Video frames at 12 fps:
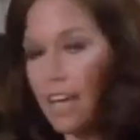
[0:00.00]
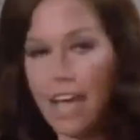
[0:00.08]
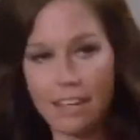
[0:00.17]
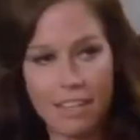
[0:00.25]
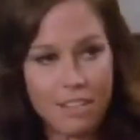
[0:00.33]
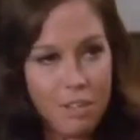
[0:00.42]

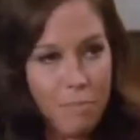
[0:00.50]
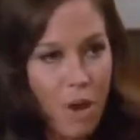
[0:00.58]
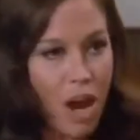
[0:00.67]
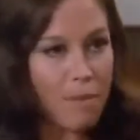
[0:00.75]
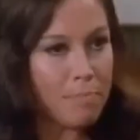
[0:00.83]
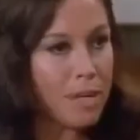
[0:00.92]
this
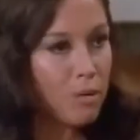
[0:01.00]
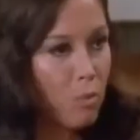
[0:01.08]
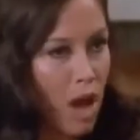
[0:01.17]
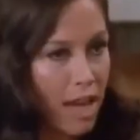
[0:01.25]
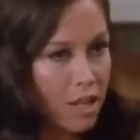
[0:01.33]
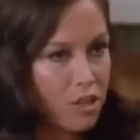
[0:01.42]
apartment,
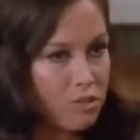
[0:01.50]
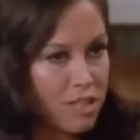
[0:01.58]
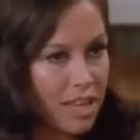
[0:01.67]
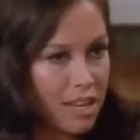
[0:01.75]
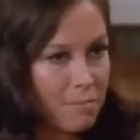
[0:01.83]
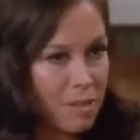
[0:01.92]
why did you
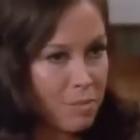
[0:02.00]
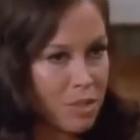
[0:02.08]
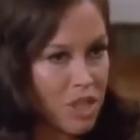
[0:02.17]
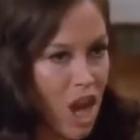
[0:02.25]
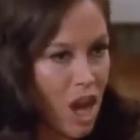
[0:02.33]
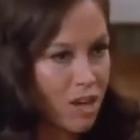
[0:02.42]
tell him it was
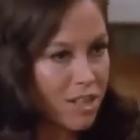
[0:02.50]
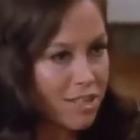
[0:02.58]
ours?